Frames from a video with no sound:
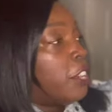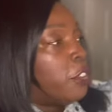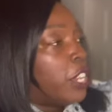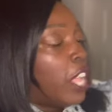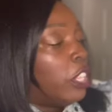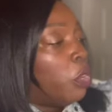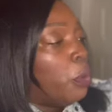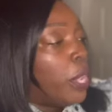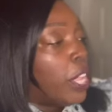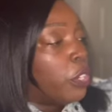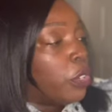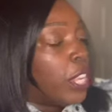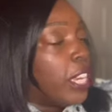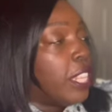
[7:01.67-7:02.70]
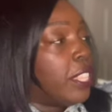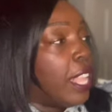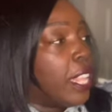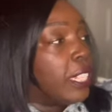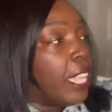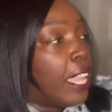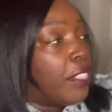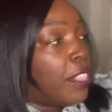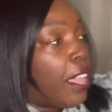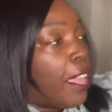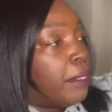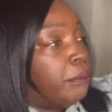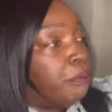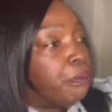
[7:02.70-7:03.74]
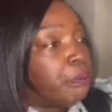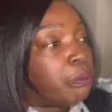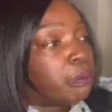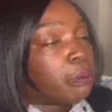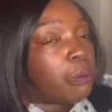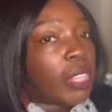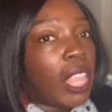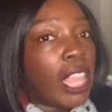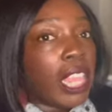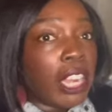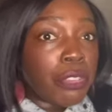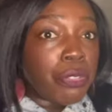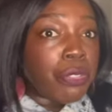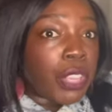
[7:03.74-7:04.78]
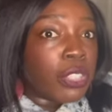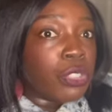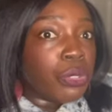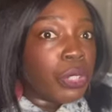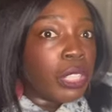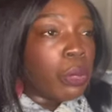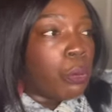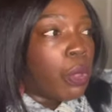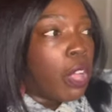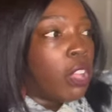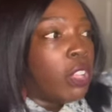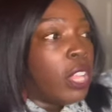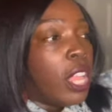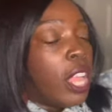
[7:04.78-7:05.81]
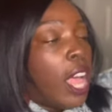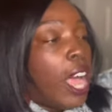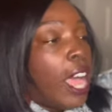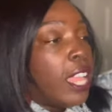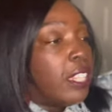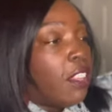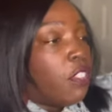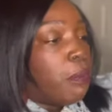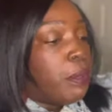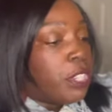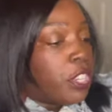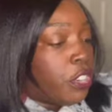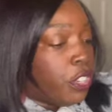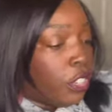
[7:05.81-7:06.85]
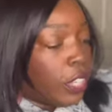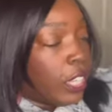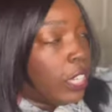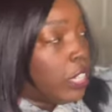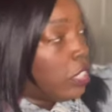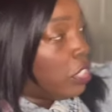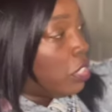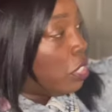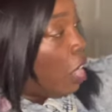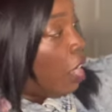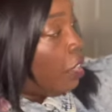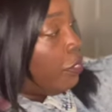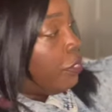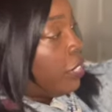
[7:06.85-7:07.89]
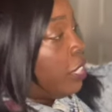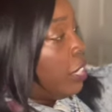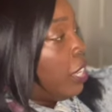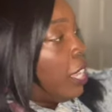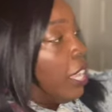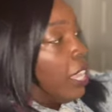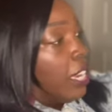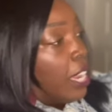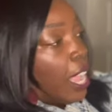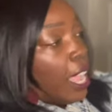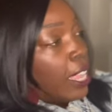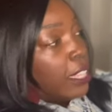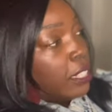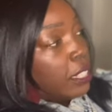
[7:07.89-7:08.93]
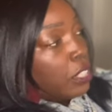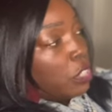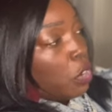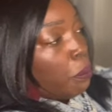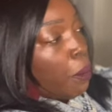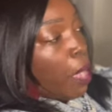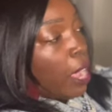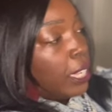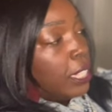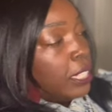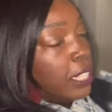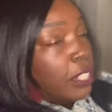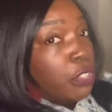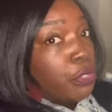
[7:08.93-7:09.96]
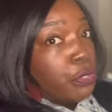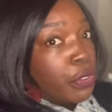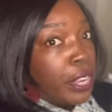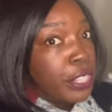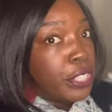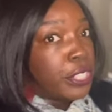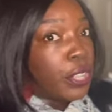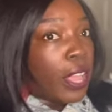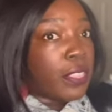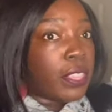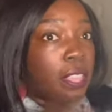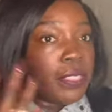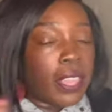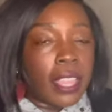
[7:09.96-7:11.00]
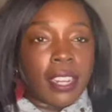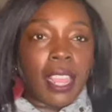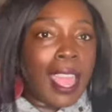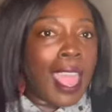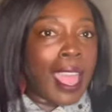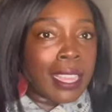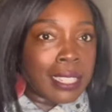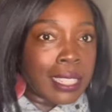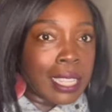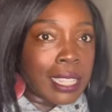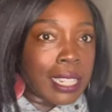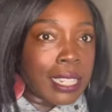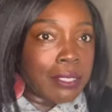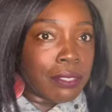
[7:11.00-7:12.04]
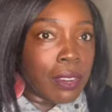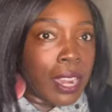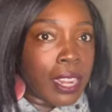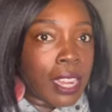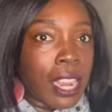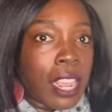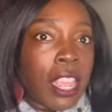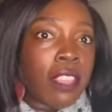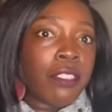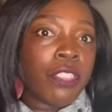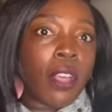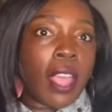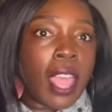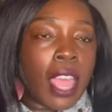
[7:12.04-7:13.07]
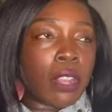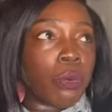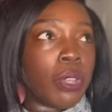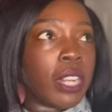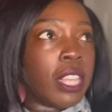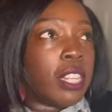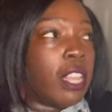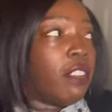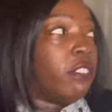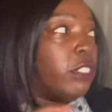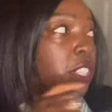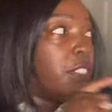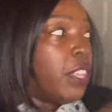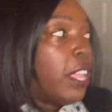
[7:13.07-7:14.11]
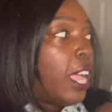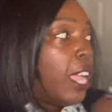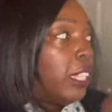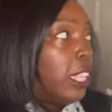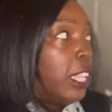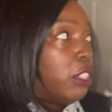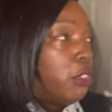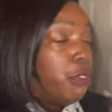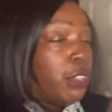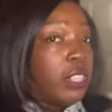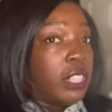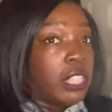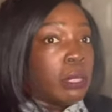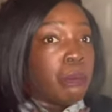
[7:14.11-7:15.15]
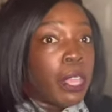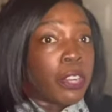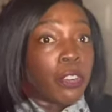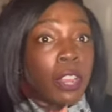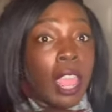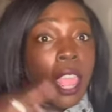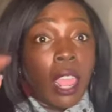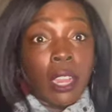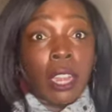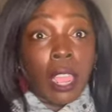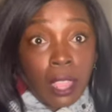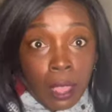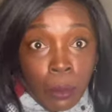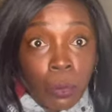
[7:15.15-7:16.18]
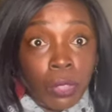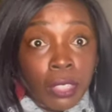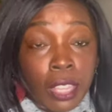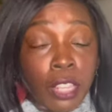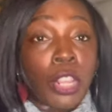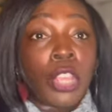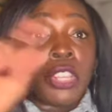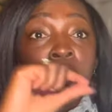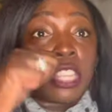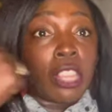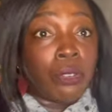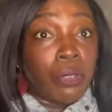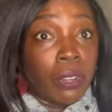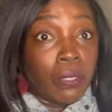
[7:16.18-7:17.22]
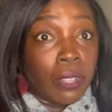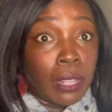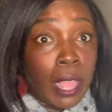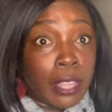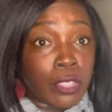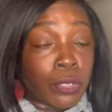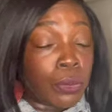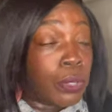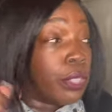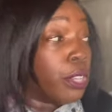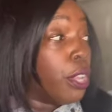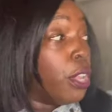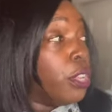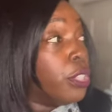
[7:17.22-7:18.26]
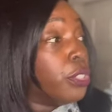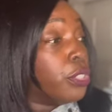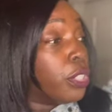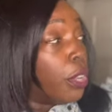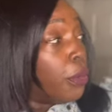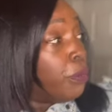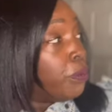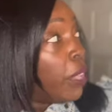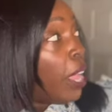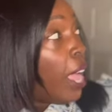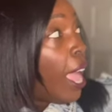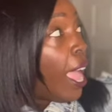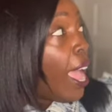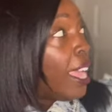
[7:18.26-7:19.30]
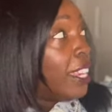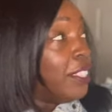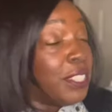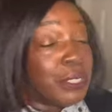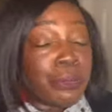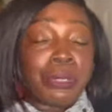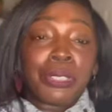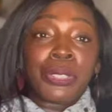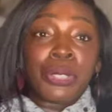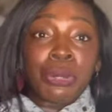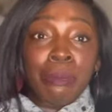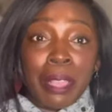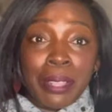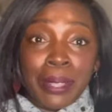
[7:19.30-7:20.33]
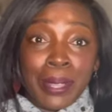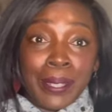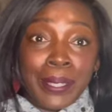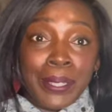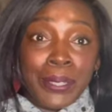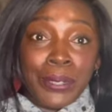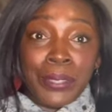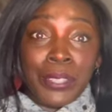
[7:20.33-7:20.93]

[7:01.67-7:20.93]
or yellowing or anything like that. And it fits really well. I love the material. It is soft and it has, you know, pockets in the front. So I thought that I had to get it, right? Even though I had one, I definitely think I like the fit of this better and I am willing to get rid of the last one. So I added this one to my closet during the